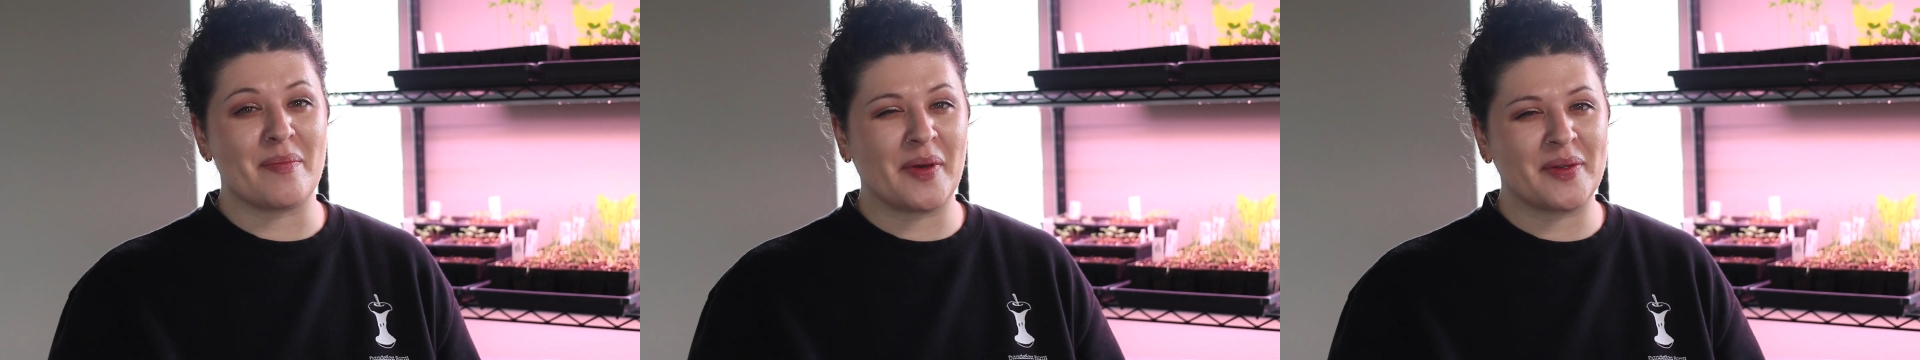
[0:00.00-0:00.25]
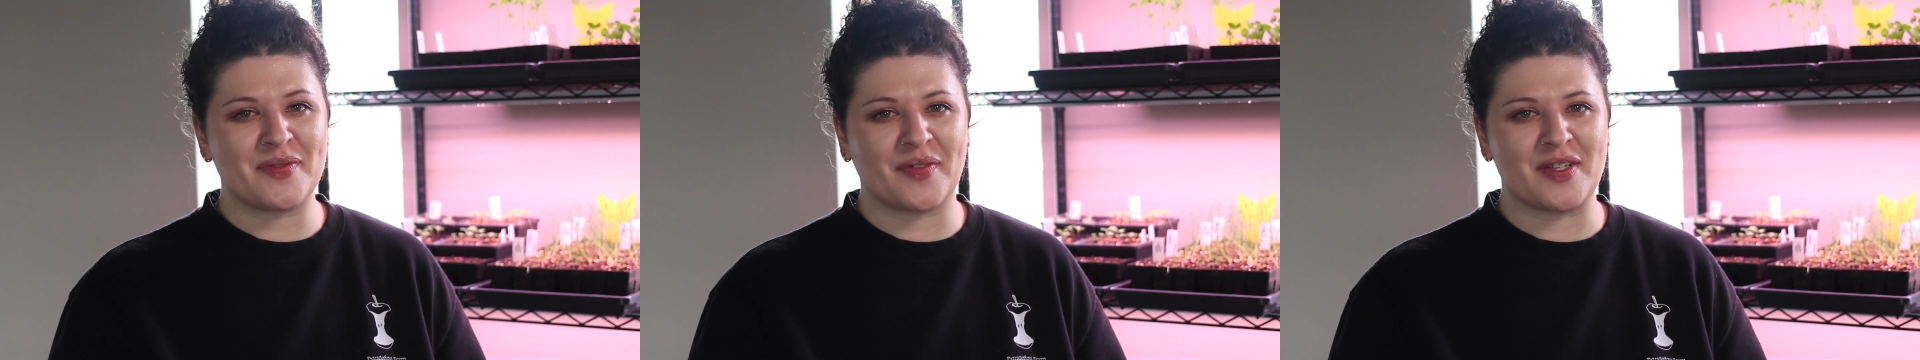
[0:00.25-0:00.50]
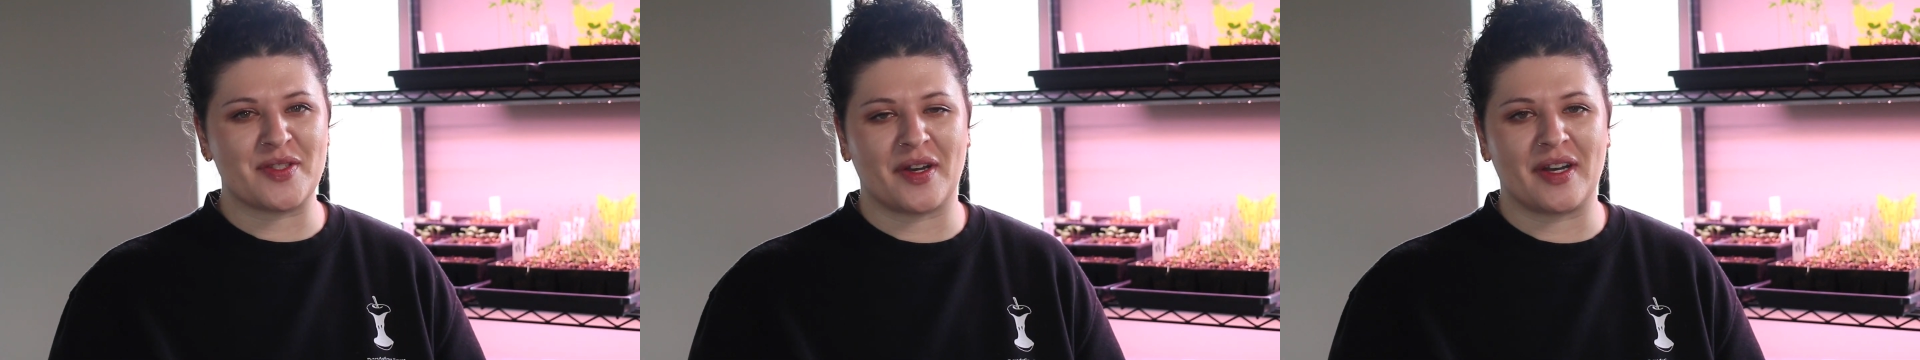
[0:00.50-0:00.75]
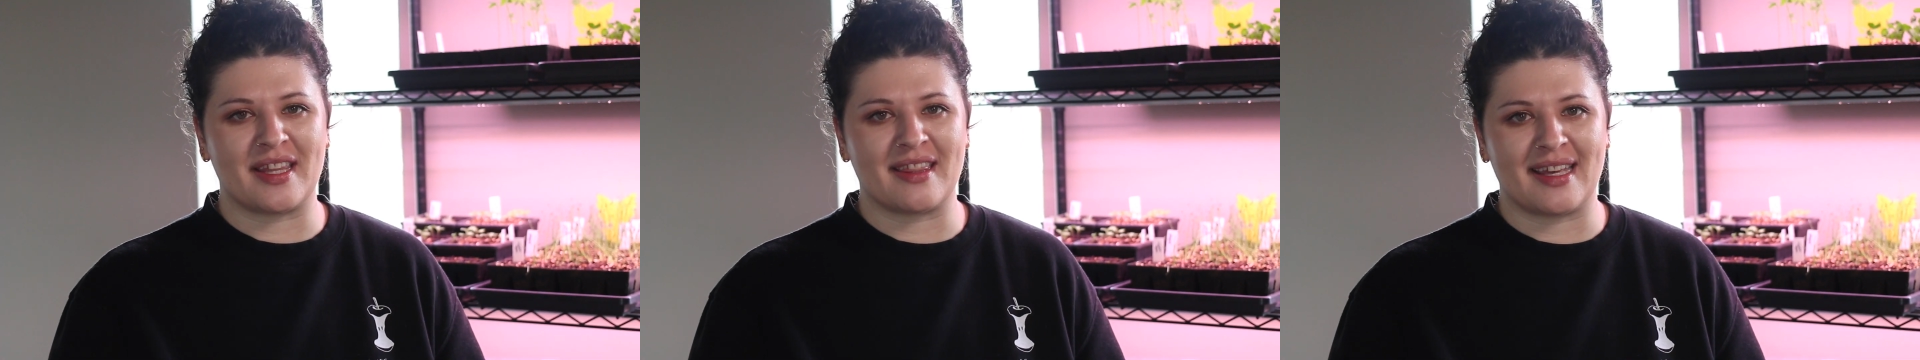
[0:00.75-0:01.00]
most
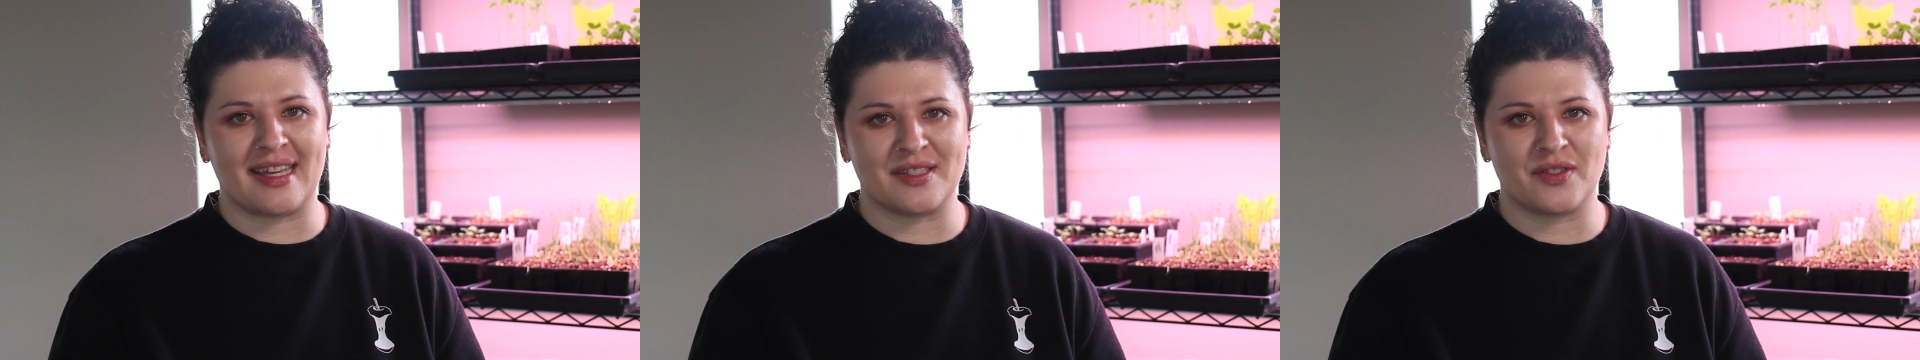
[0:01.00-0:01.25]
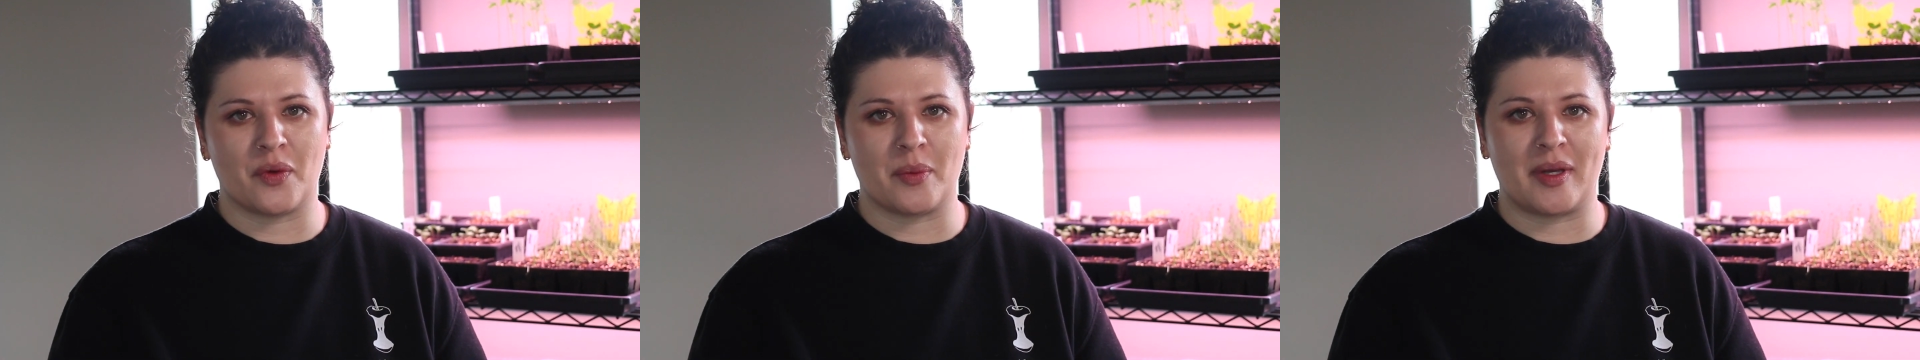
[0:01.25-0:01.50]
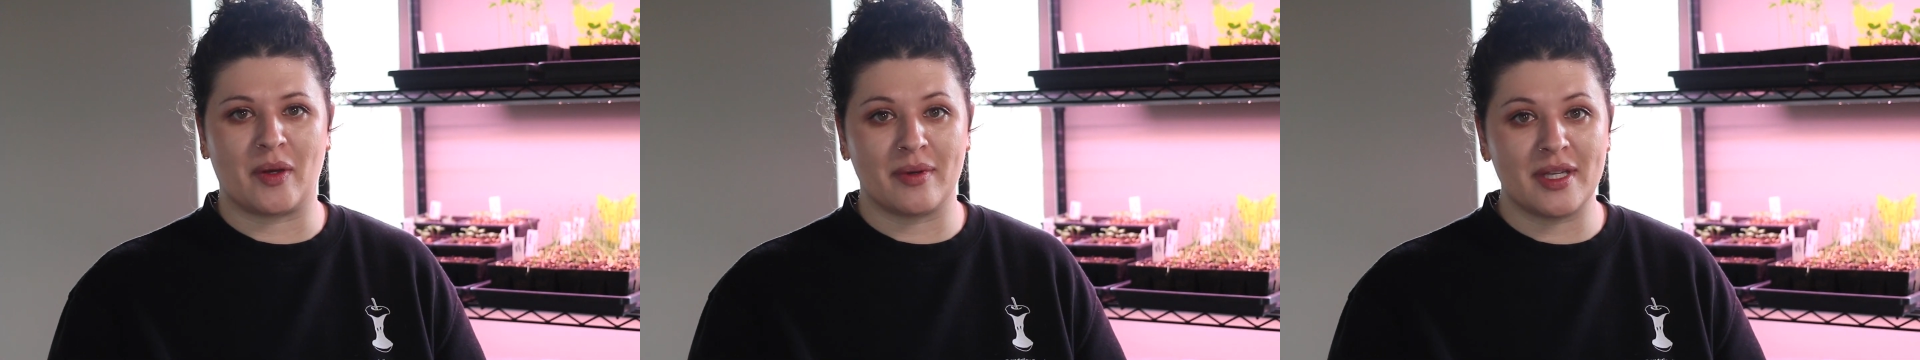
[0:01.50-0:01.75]
frustrating things for me to